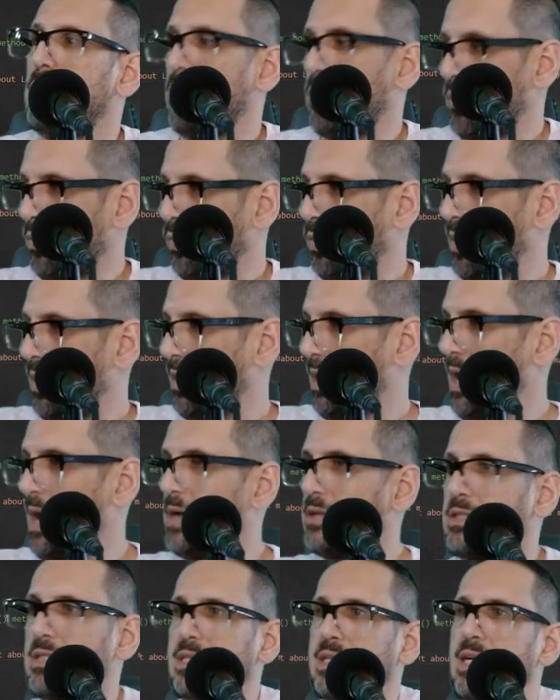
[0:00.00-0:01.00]
wear
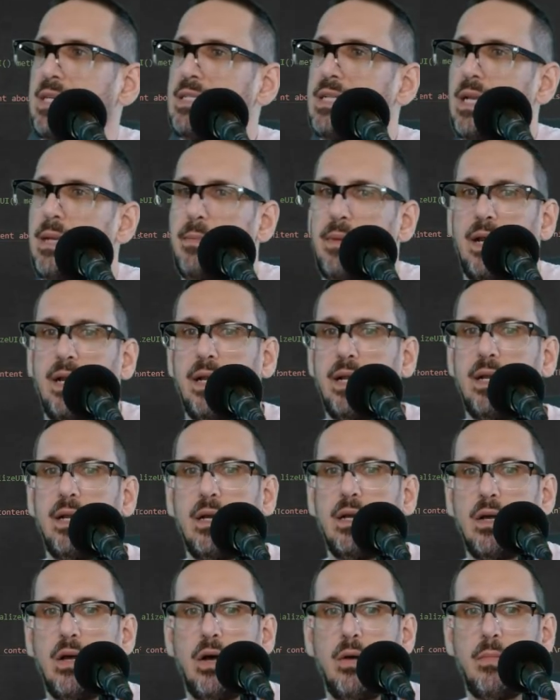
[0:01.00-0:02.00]
out just in case anybody,
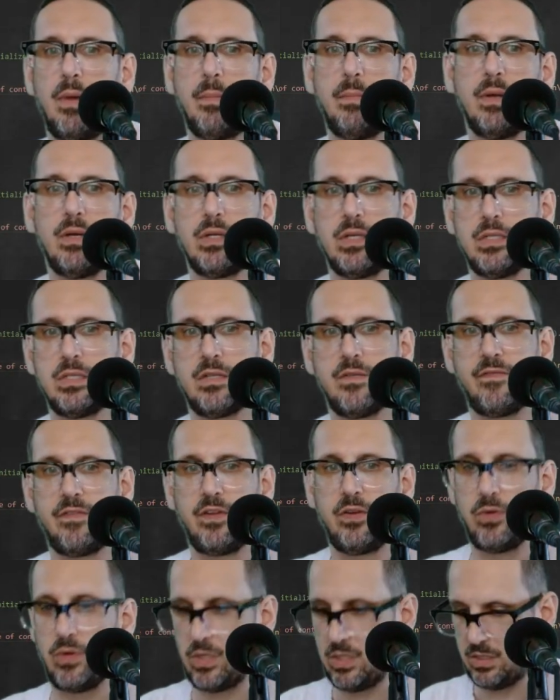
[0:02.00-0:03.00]
all my millions of
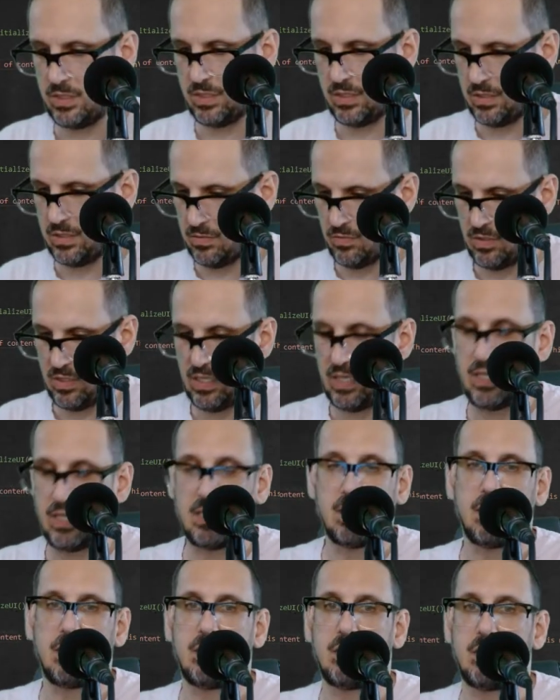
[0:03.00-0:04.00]
viewers,
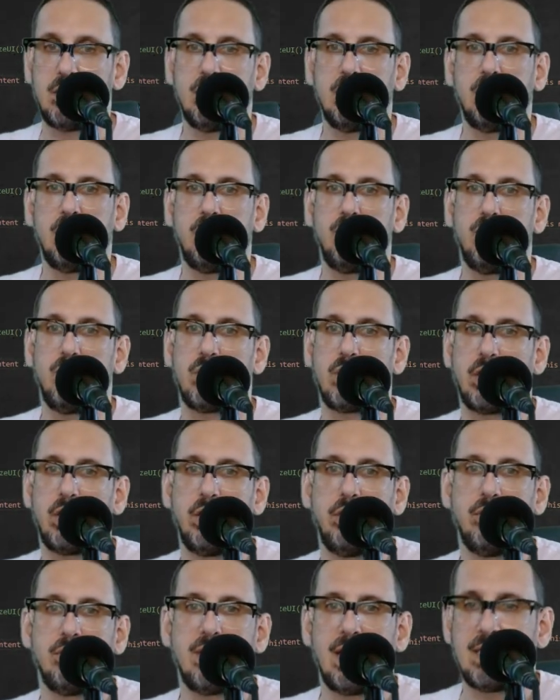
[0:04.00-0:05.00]
we're going
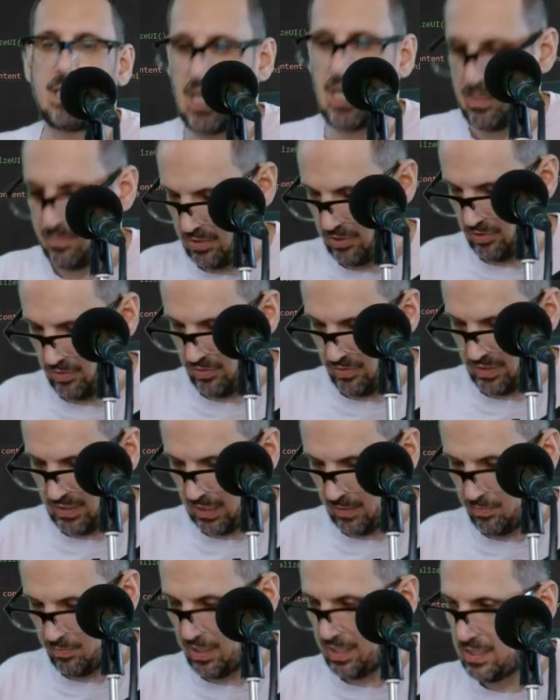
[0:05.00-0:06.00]
to use that time to
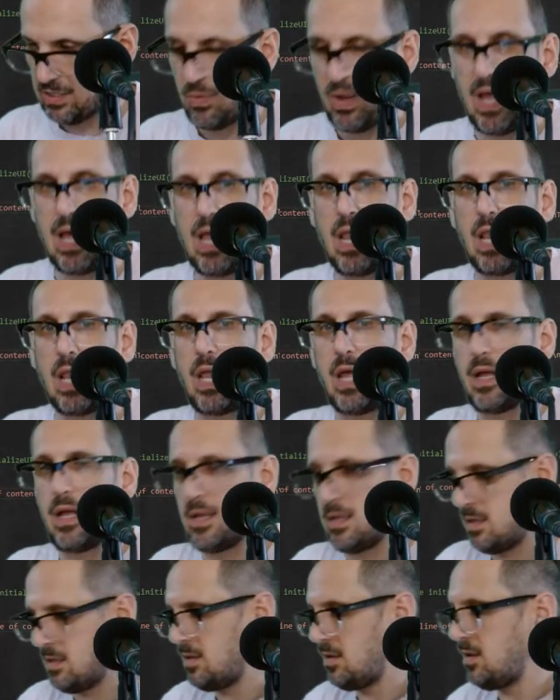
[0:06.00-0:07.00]
take a break as well.
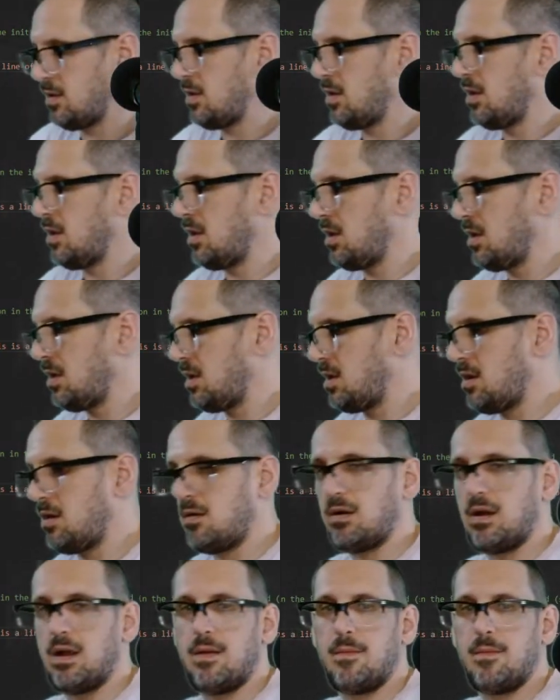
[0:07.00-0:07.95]
All right.